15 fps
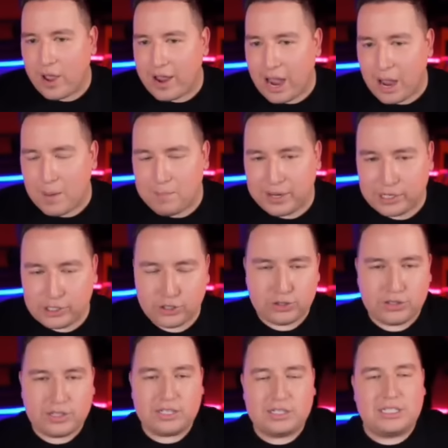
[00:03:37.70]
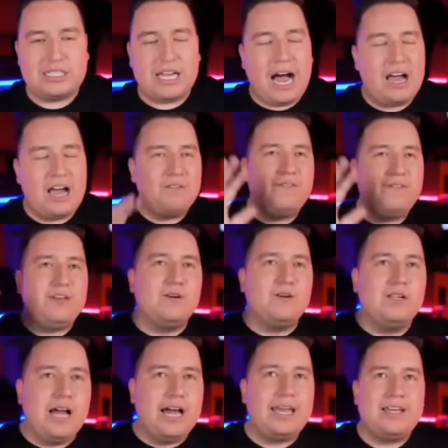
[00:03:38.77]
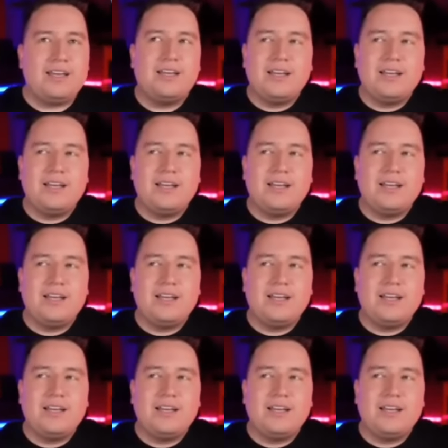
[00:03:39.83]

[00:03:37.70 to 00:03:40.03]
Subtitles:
I picture this is I feel like